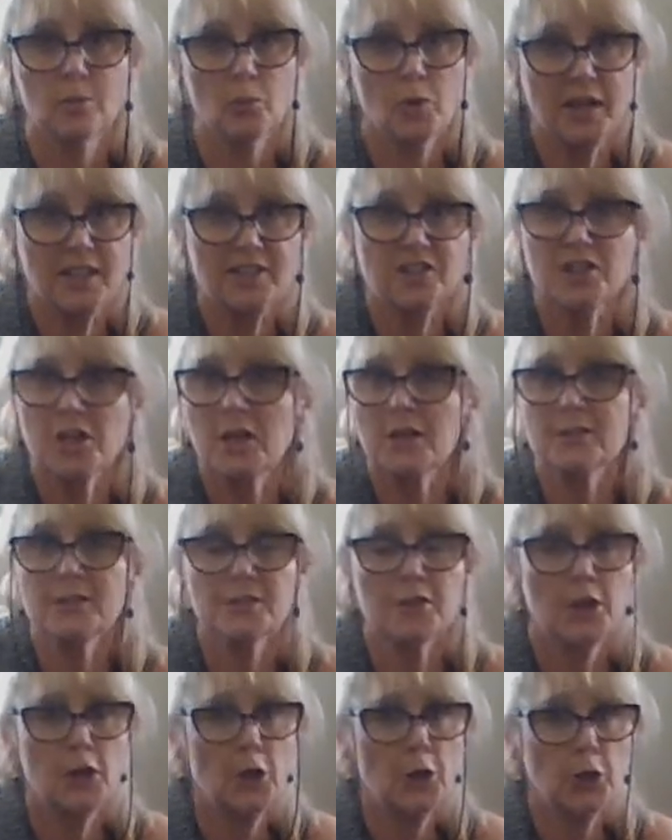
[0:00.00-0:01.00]
We're
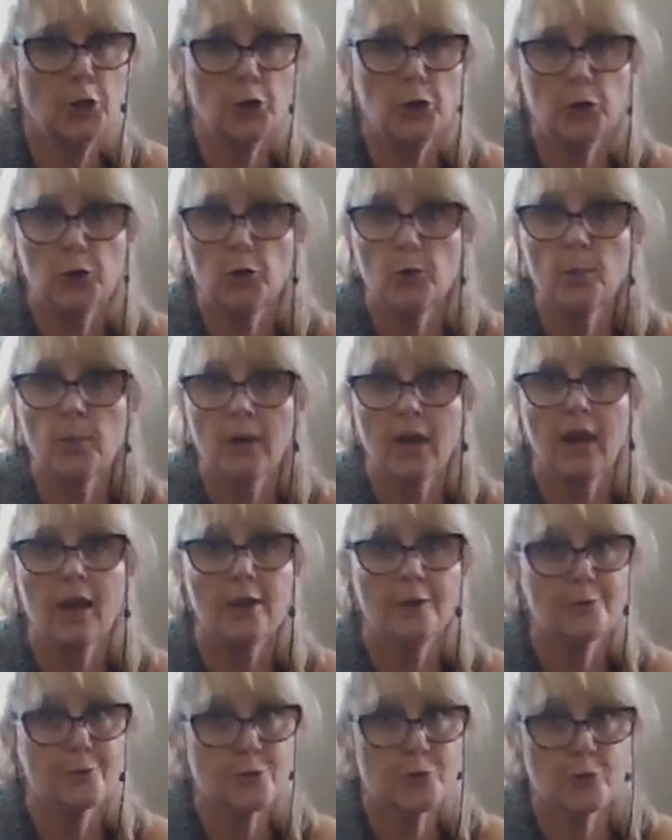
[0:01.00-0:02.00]
just human,
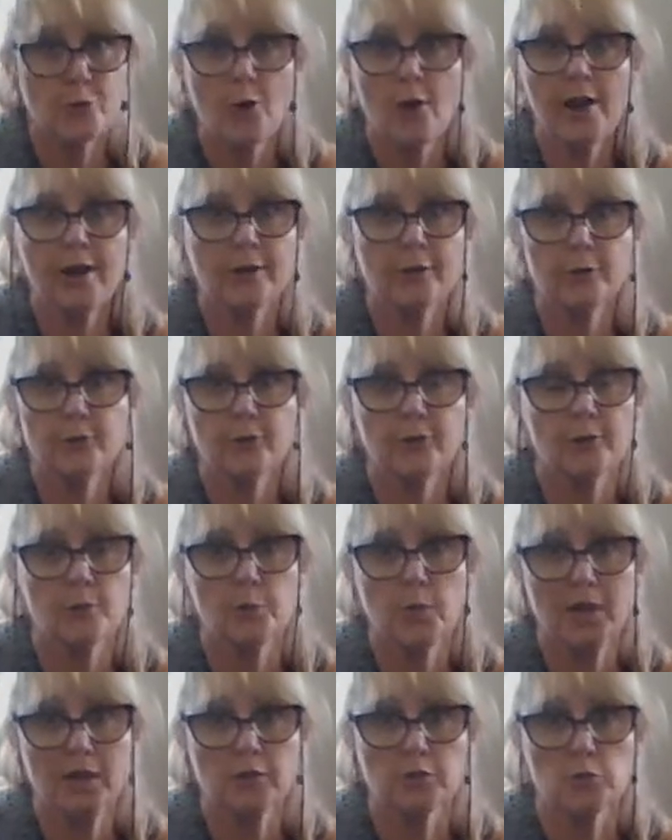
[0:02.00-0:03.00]
trying to do the
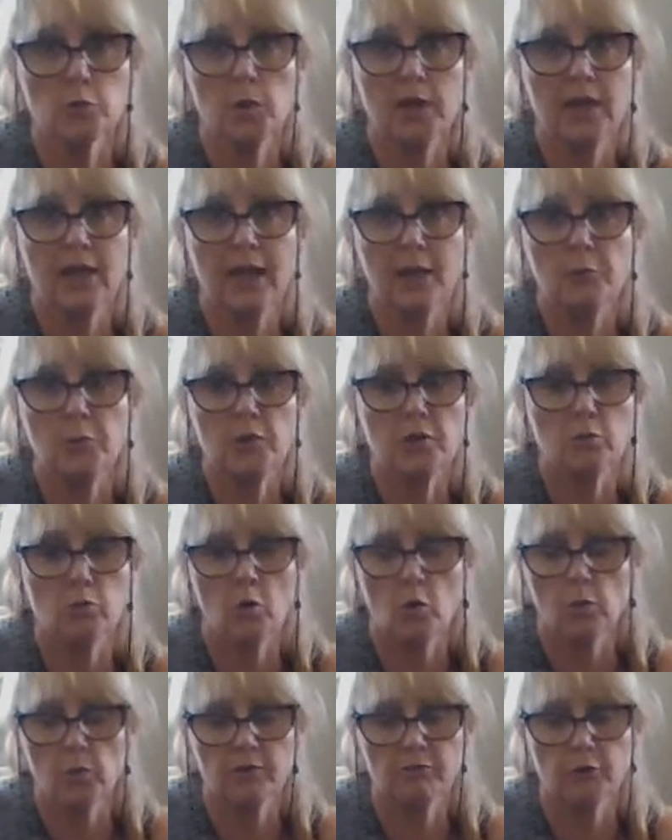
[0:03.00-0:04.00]
best we can with
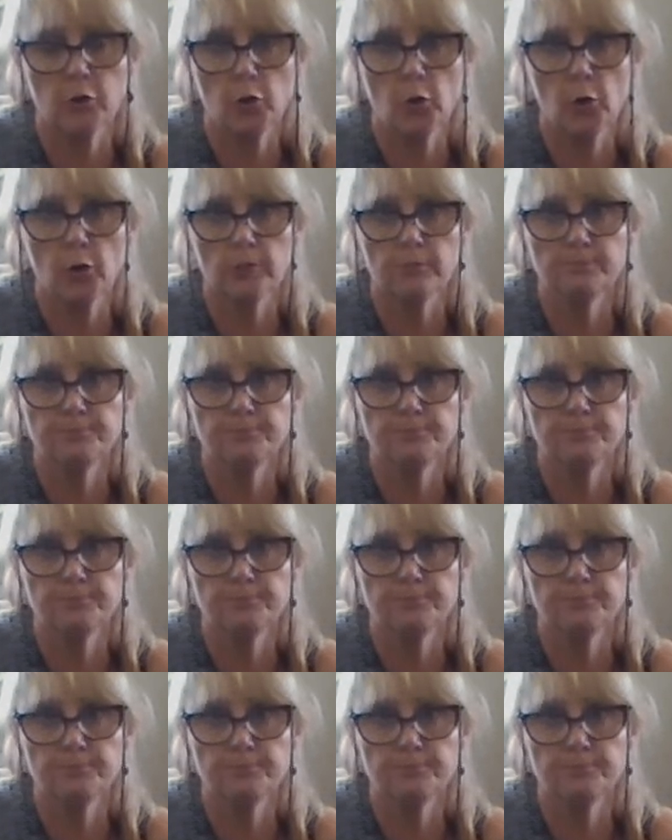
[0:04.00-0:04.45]
what we've got.